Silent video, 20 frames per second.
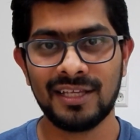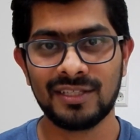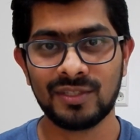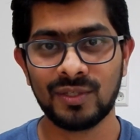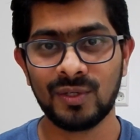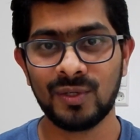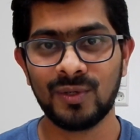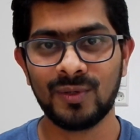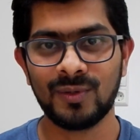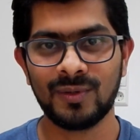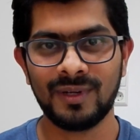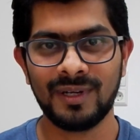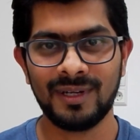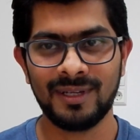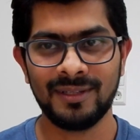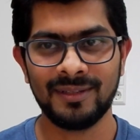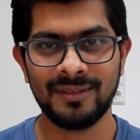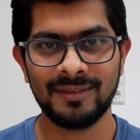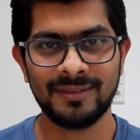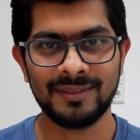So
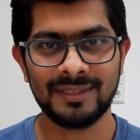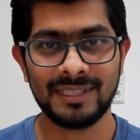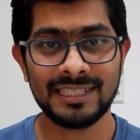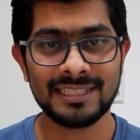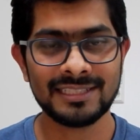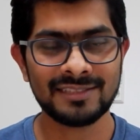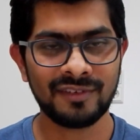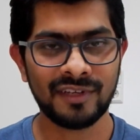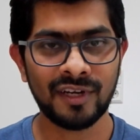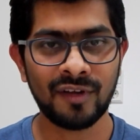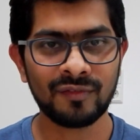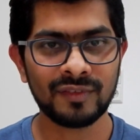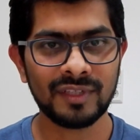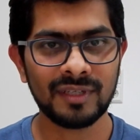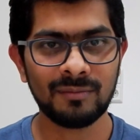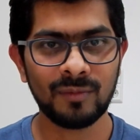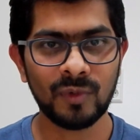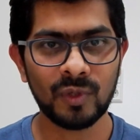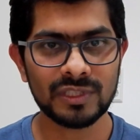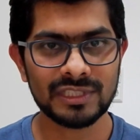this is one of the
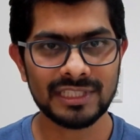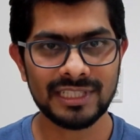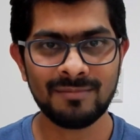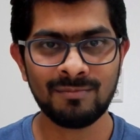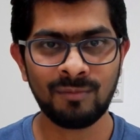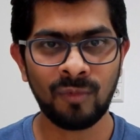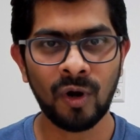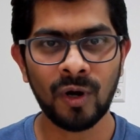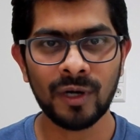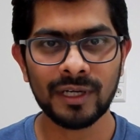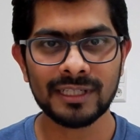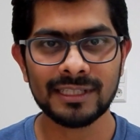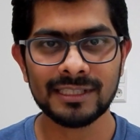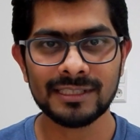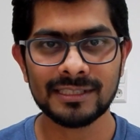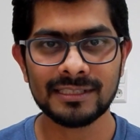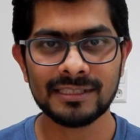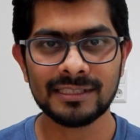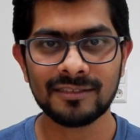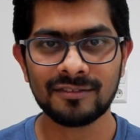most
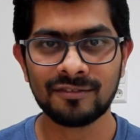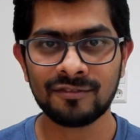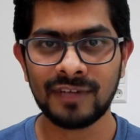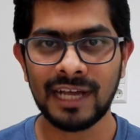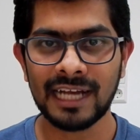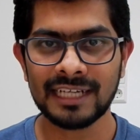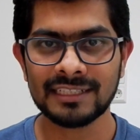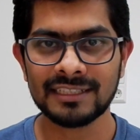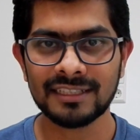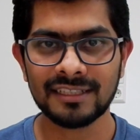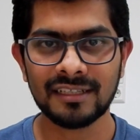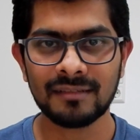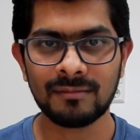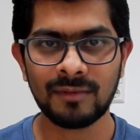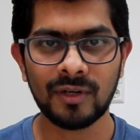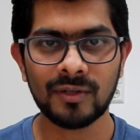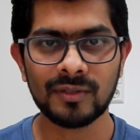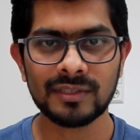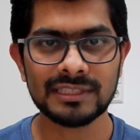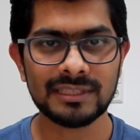important factor
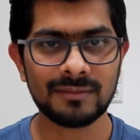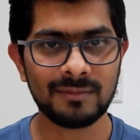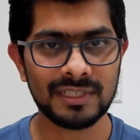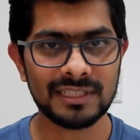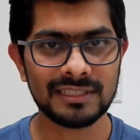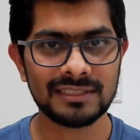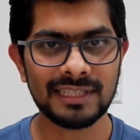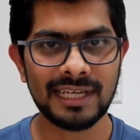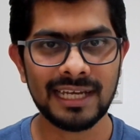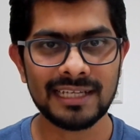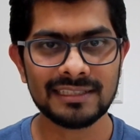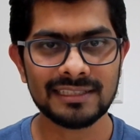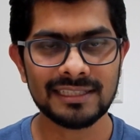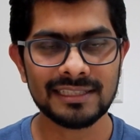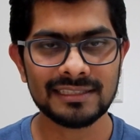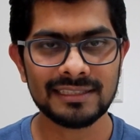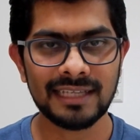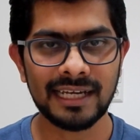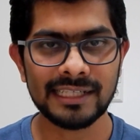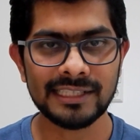about simulation
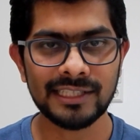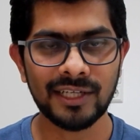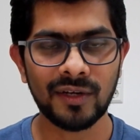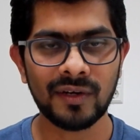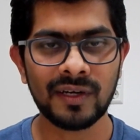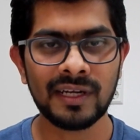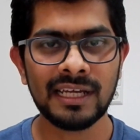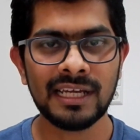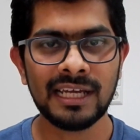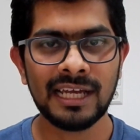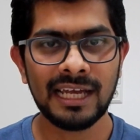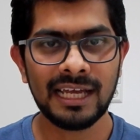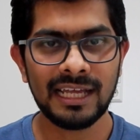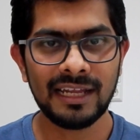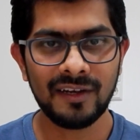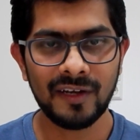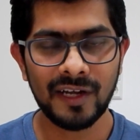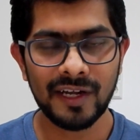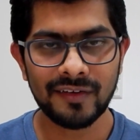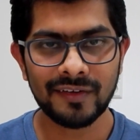sciences, that you are
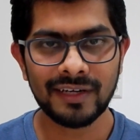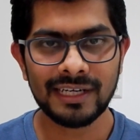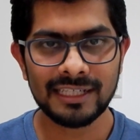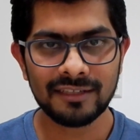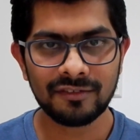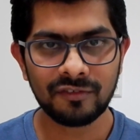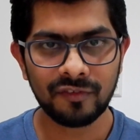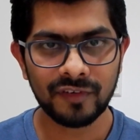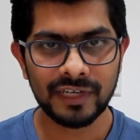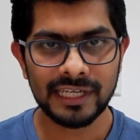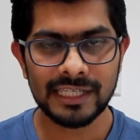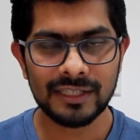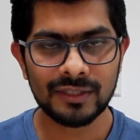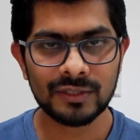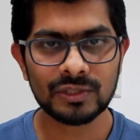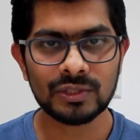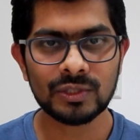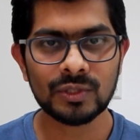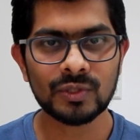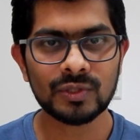literally free
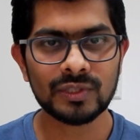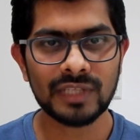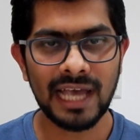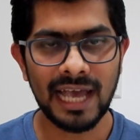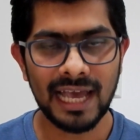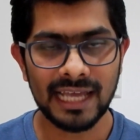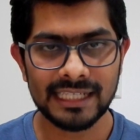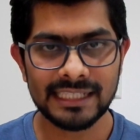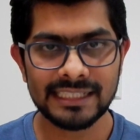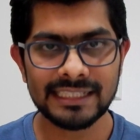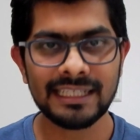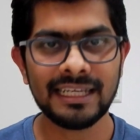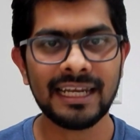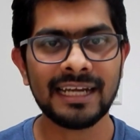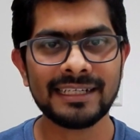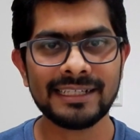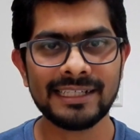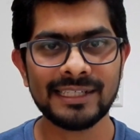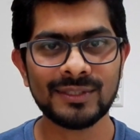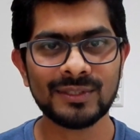to choose any
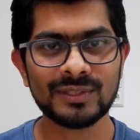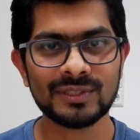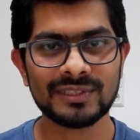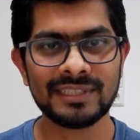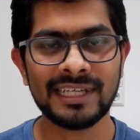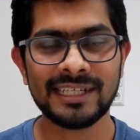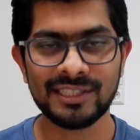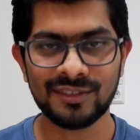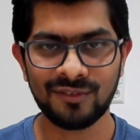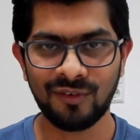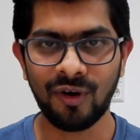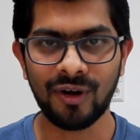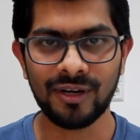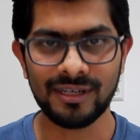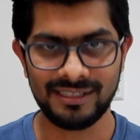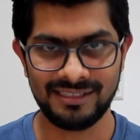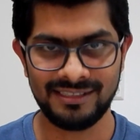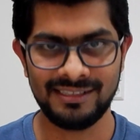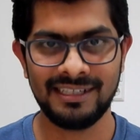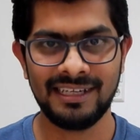electives that you
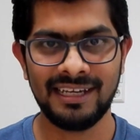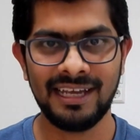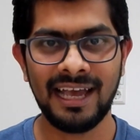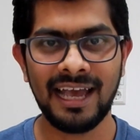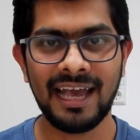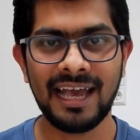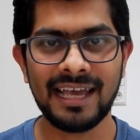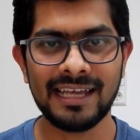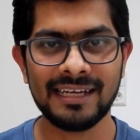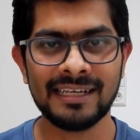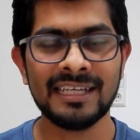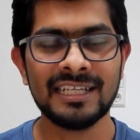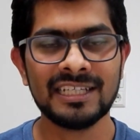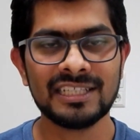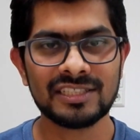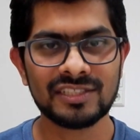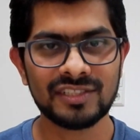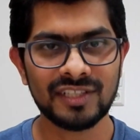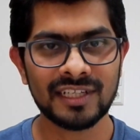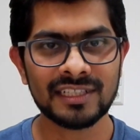want
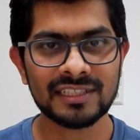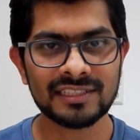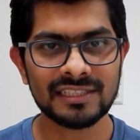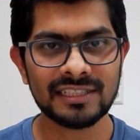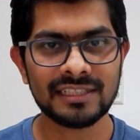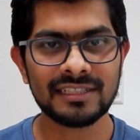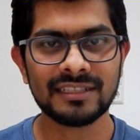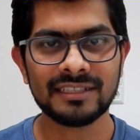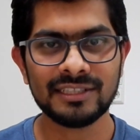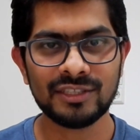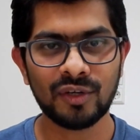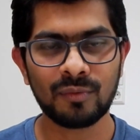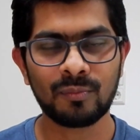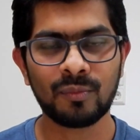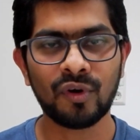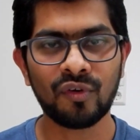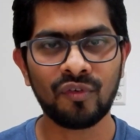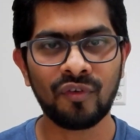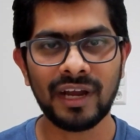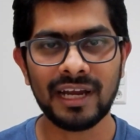and structure your
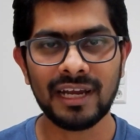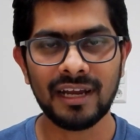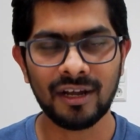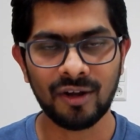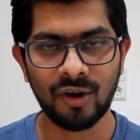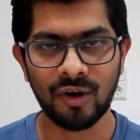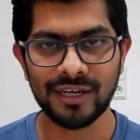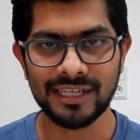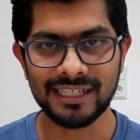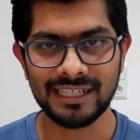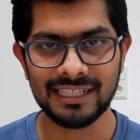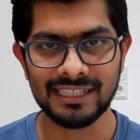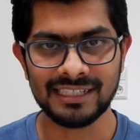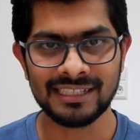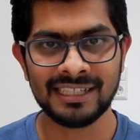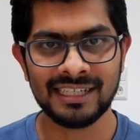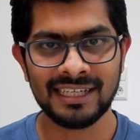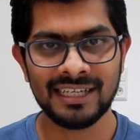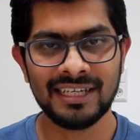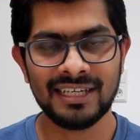profile accordingly.